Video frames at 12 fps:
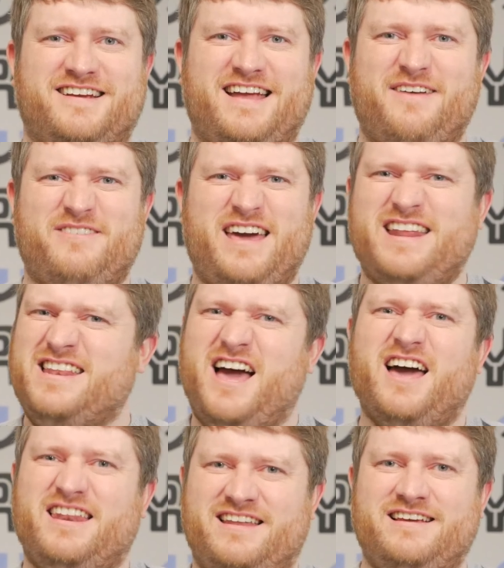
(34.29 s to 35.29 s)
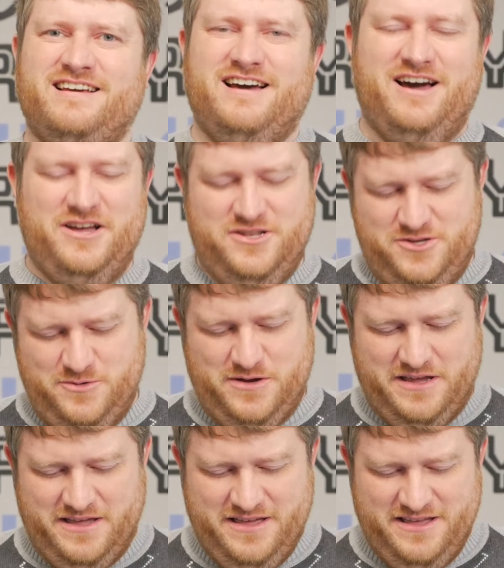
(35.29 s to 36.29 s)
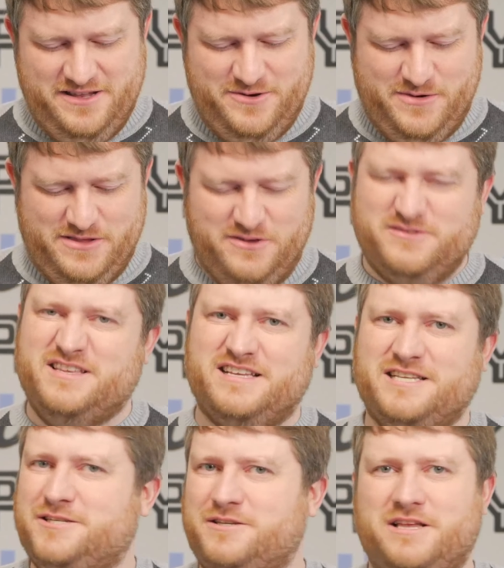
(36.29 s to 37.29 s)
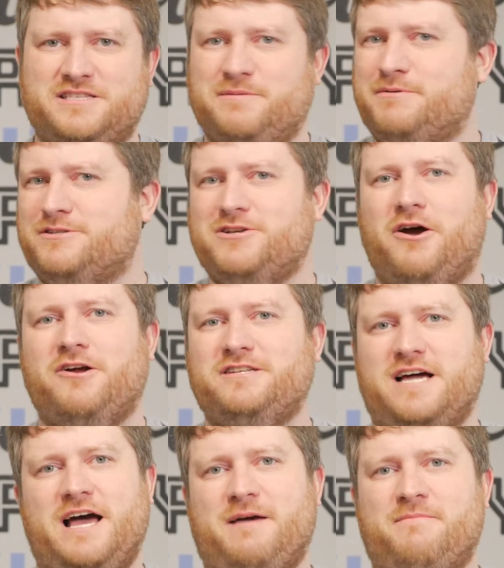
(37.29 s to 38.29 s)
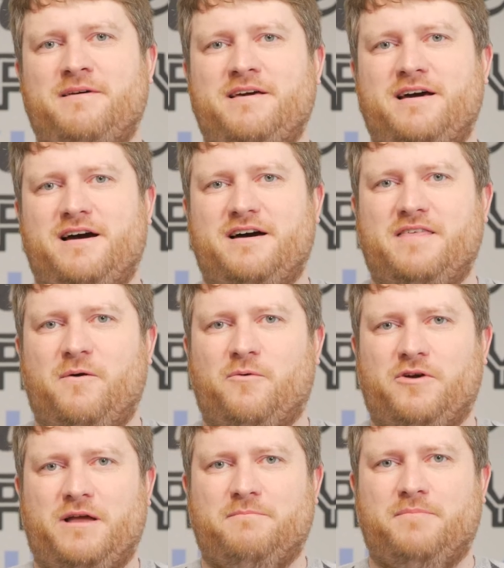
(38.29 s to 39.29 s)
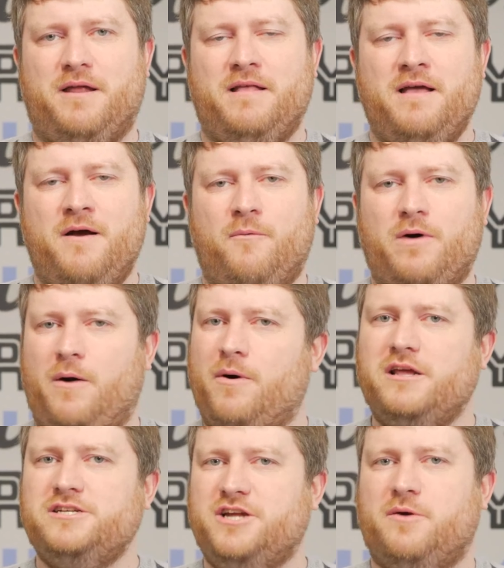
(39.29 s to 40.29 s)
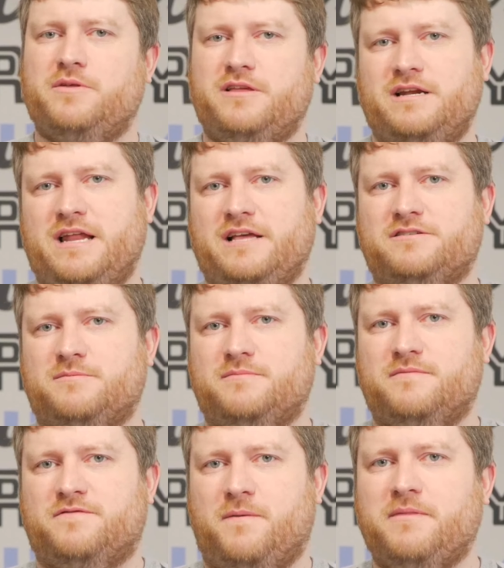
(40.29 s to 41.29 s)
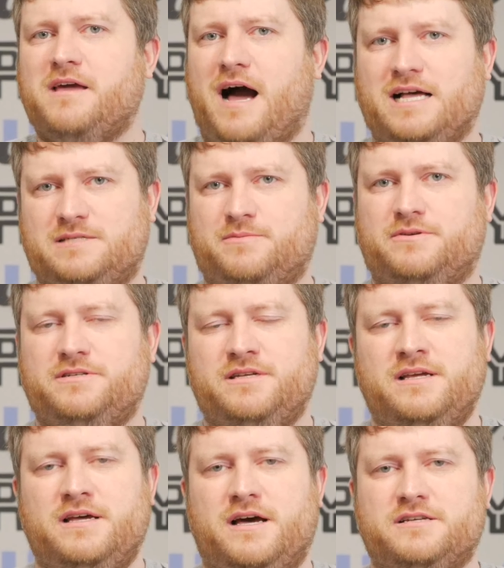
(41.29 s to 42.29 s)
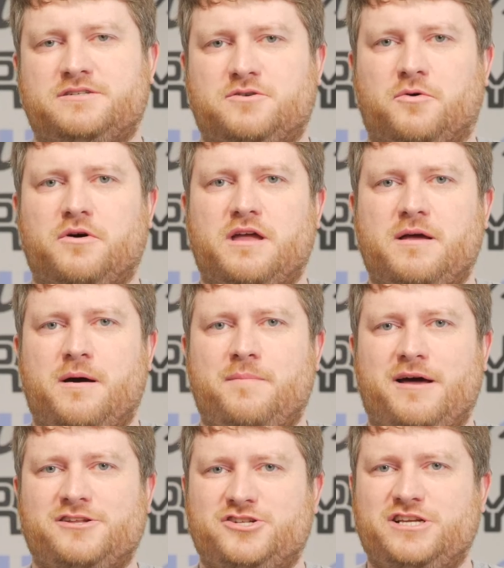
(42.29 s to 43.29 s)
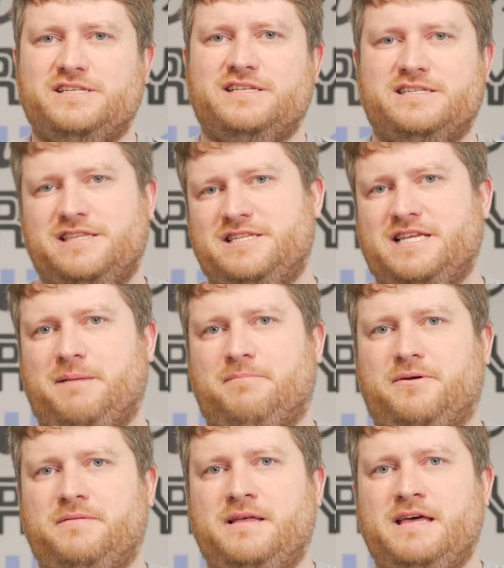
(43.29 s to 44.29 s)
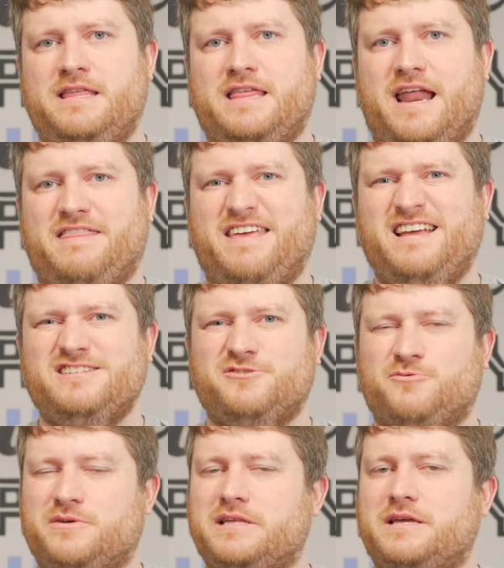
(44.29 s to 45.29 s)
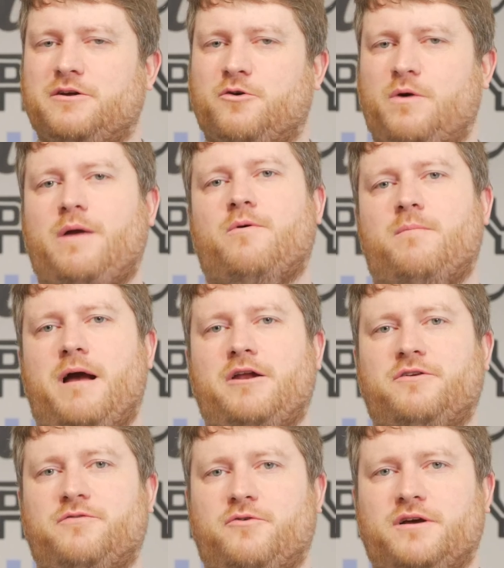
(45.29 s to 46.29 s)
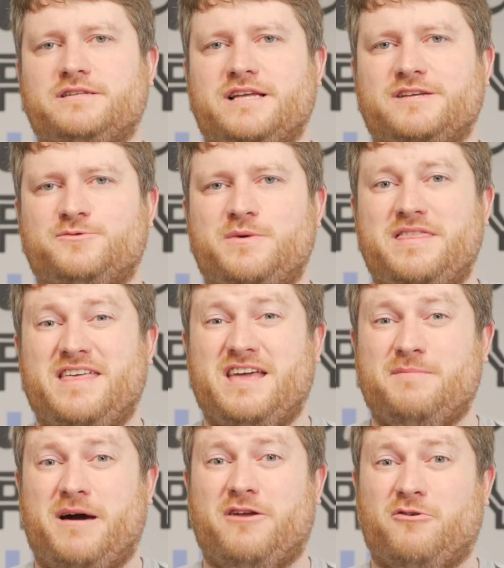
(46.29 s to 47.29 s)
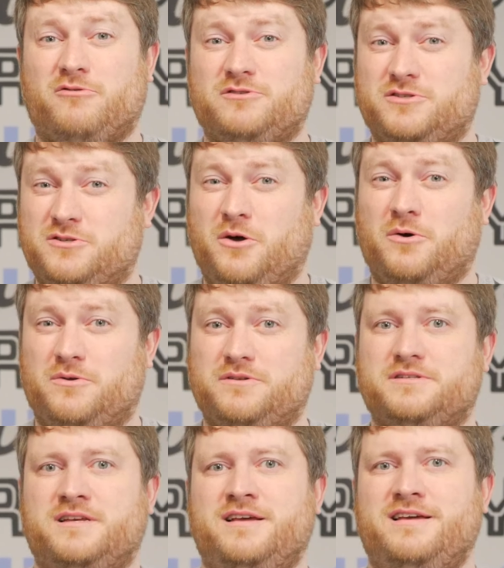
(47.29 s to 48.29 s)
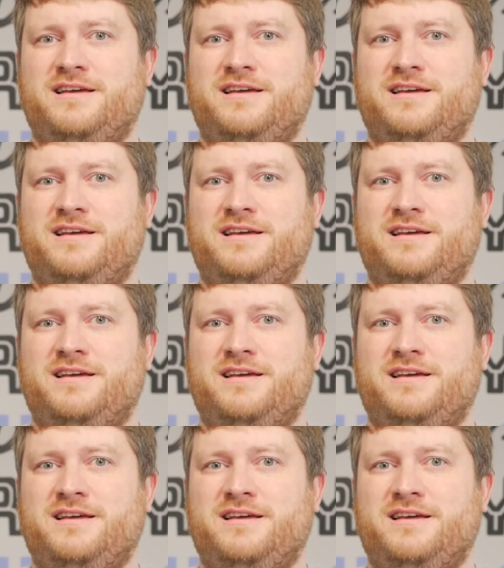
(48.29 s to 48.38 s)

I'm kind of done uh, doing doing those things. It's a, it's a bizarre time uh, that we're in. But what I want to share with you today is from, from the Gospels, a story about Jesus in the temple that I think is a really great reminder for us as we think about our own souls,